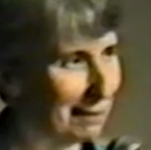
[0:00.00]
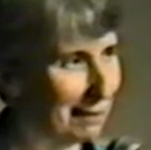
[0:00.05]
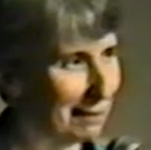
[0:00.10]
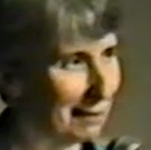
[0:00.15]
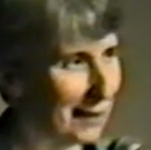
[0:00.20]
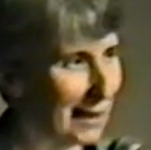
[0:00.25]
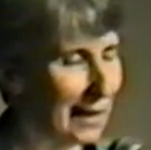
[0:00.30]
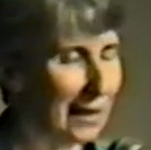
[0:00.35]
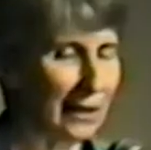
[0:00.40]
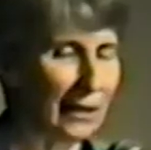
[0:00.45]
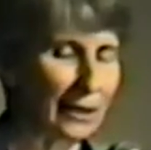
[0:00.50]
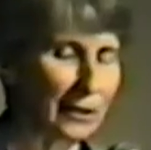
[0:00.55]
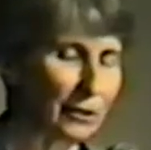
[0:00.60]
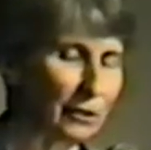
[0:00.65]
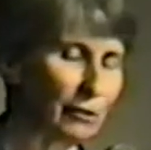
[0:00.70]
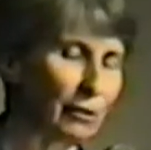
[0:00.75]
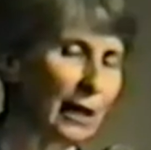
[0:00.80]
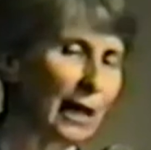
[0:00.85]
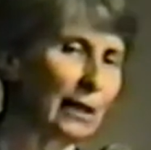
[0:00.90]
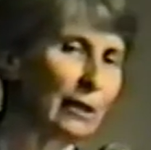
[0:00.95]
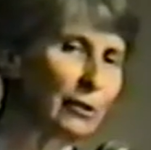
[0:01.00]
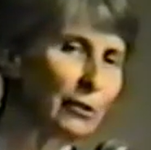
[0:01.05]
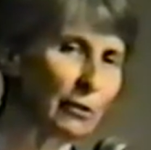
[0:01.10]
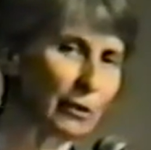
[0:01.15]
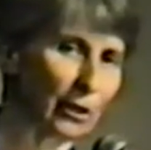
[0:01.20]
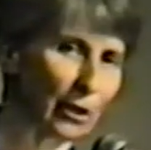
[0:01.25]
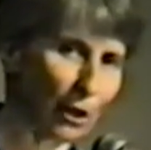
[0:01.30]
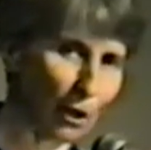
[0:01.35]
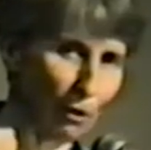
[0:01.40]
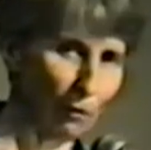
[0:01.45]
It doesn't try to do
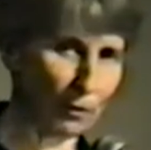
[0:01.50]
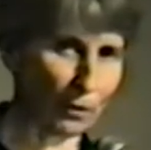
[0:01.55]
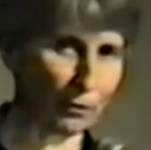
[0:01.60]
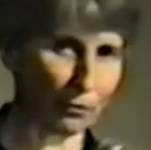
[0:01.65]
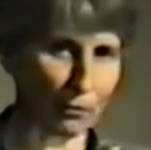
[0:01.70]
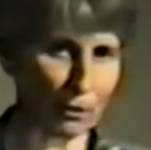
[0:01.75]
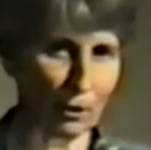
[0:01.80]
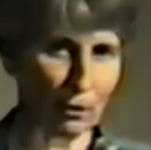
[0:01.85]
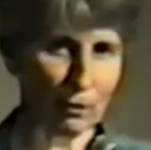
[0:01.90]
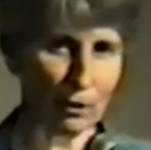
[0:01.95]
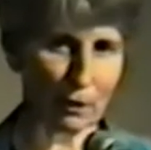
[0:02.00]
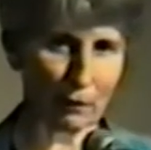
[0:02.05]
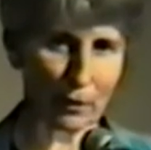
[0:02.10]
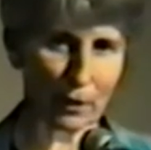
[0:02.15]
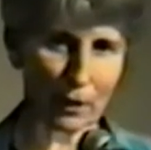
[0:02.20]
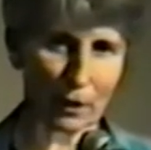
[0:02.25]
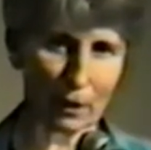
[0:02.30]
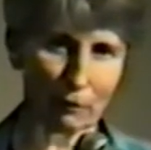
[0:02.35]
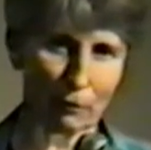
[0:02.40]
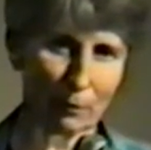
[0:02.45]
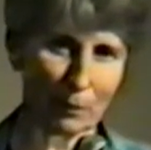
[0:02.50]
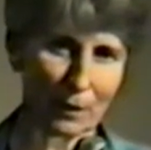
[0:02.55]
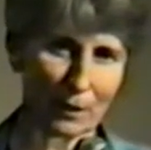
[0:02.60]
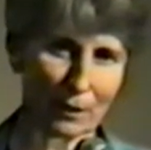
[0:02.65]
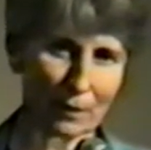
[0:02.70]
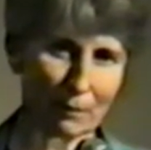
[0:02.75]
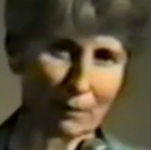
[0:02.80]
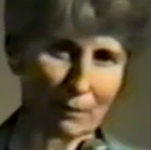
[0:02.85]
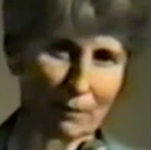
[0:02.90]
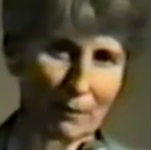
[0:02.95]
an overthrow of the government.
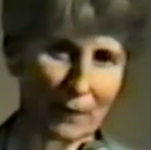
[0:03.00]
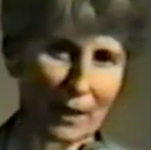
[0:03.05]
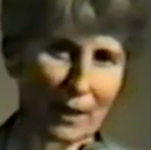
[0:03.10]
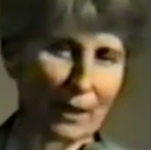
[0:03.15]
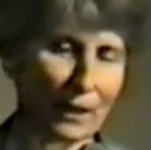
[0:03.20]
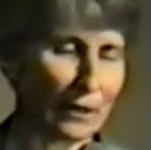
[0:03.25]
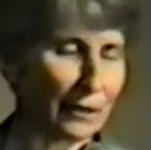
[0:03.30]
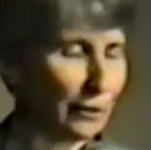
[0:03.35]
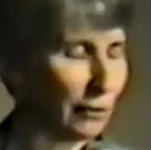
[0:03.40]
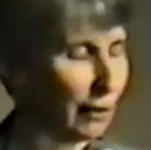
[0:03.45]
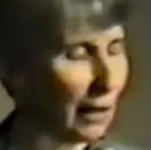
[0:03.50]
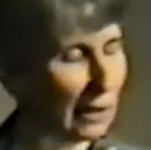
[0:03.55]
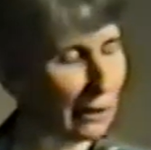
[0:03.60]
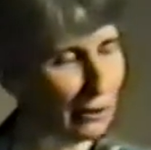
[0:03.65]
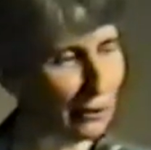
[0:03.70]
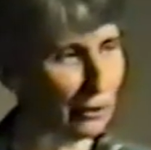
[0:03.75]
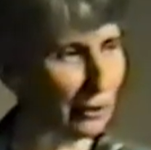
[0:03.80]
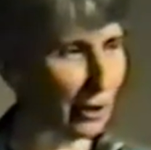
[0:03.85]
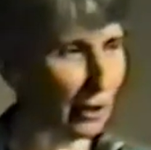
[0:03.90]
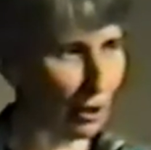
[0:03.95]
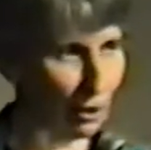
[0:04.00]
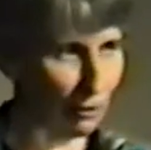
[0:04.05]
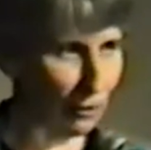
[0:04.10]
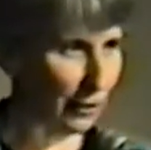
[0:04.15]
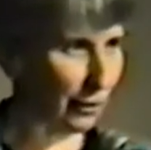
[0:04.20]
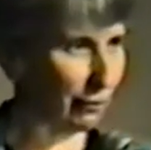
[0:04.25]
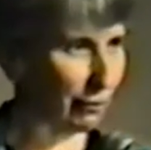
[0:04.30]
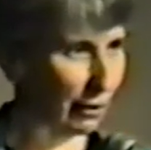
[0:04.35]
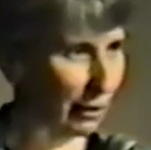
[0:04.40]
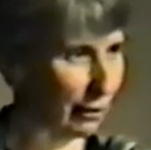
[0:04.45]
It doesn't try to do an
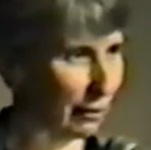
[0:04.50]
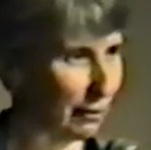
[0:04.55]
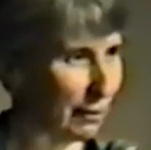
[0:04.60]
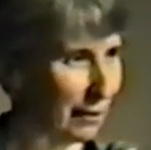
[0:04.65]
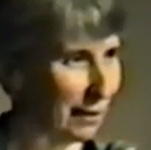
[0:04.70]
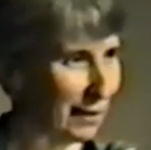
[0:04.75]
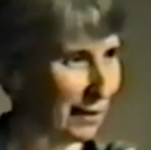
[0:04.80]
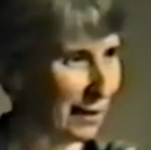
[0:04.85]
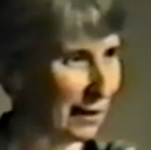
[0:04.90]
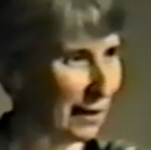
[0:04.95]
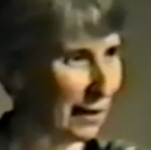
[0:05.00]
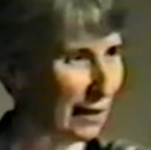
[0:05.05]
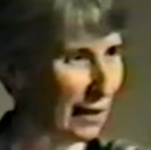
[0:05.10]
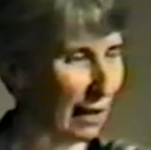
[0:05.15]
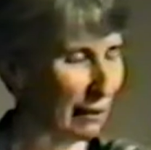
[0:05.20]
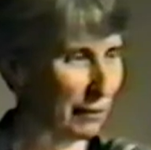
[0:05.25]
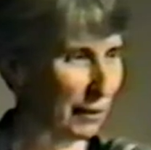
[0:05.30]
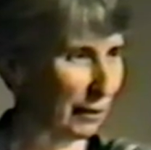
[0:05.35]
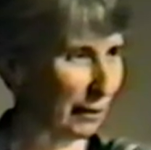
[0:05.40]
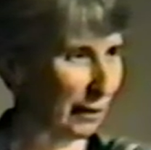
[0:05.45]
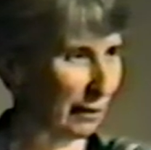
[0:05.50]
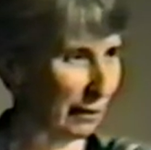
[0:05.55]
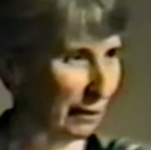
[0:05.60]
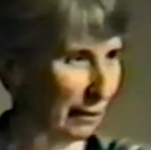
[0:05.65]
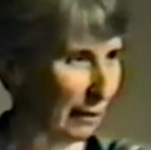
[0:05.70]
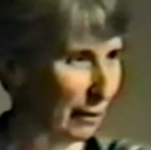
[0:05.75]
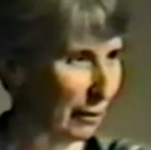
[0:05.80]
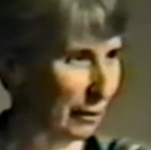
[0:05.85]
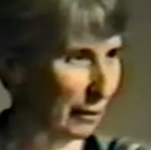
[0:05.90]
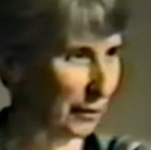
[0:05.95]
overthrow of your
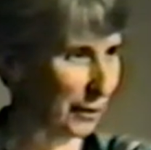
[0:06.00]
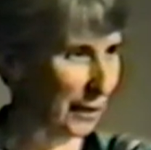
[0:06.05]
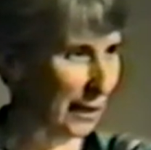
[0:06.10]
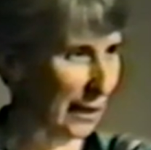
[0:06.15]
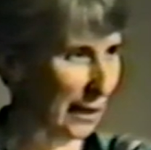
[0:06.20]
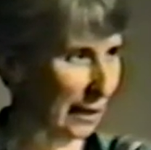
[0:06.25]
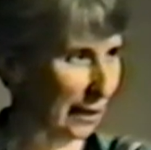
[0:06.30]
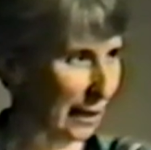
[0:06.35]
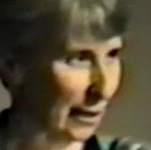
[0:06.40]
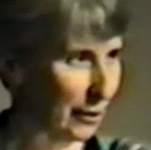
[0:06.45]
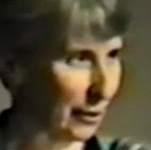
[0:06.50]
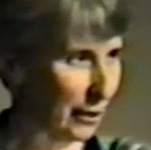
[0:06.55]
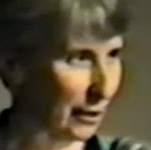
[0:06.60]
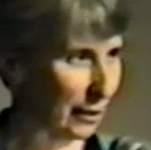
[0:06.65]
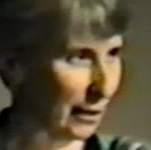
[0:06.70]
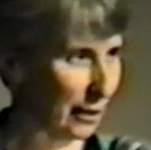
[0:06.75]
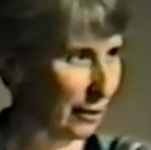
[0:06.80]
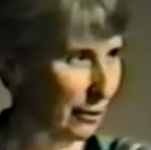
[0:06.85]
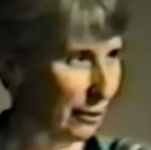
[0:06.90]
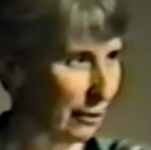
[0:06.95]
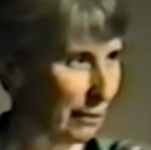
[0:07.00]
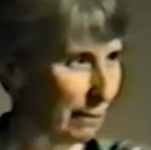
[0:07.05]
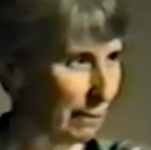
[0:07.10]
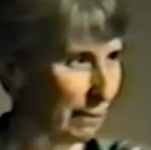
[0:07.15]
local state legislature.